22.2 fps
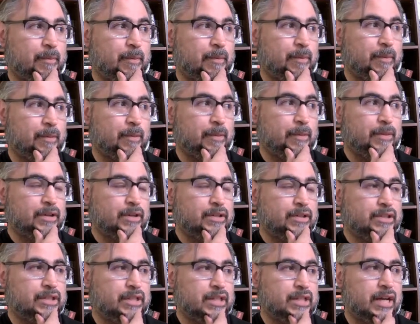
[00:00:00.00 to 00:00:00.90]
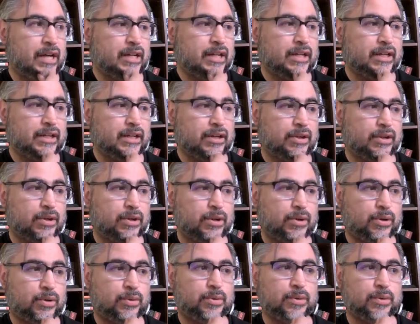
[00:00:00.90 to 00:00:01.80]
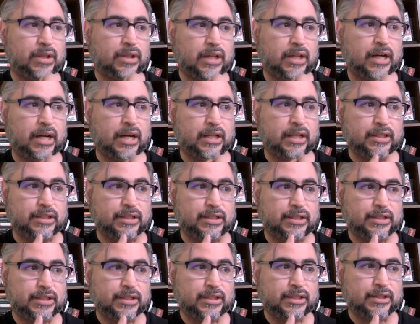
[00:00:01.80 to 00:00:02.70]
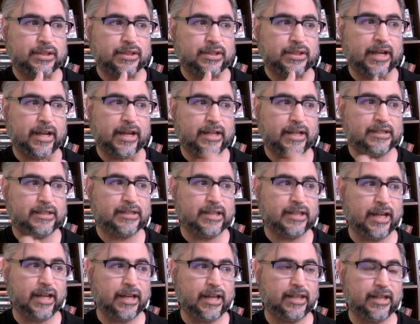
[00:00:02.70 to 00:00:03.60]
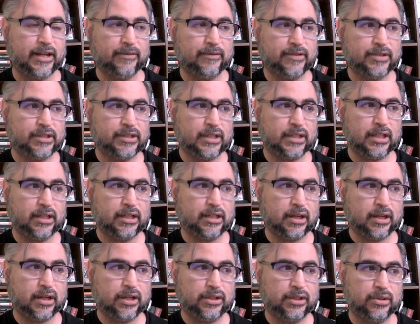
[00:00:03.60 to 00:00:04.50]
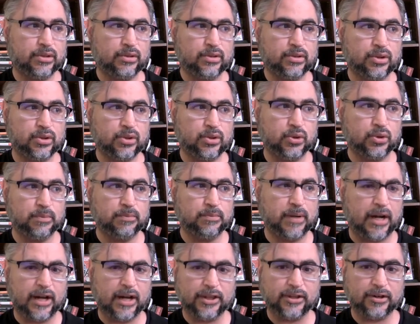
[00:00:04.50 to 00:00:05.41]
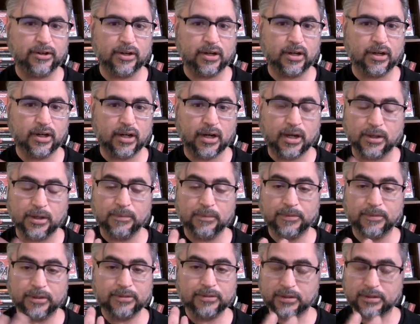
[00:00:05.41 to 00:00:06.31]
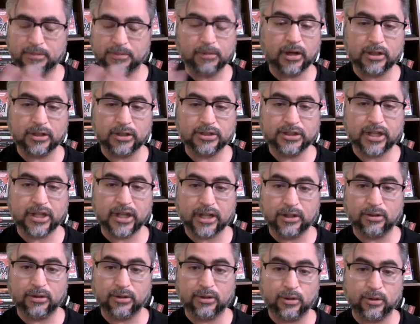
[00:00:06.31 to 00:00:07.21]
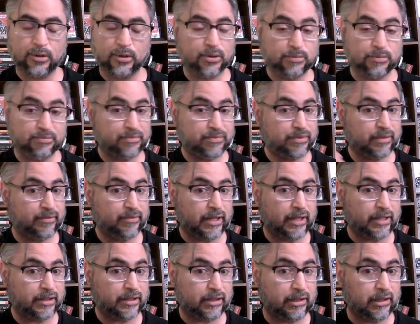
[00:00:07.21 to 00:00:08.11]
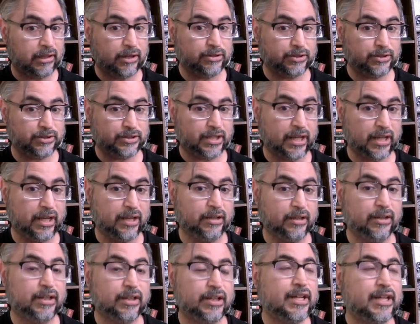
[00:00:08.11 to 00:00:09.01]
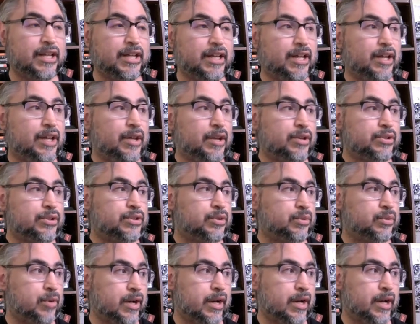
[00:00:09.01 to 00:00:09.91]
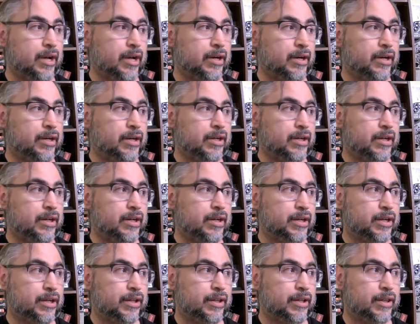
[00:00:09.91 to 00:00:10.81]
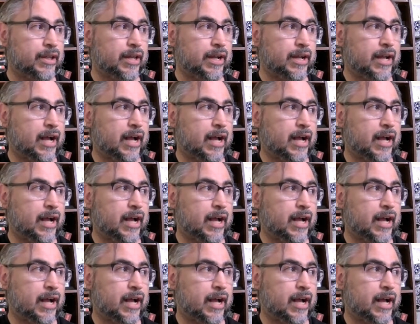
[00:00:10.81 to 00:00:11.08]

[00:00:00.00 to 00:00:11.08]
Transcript: there's not a whole lot that I could say that I've seen on YouTube, either on the smaller scale or even, like, the larger scale, to where, like,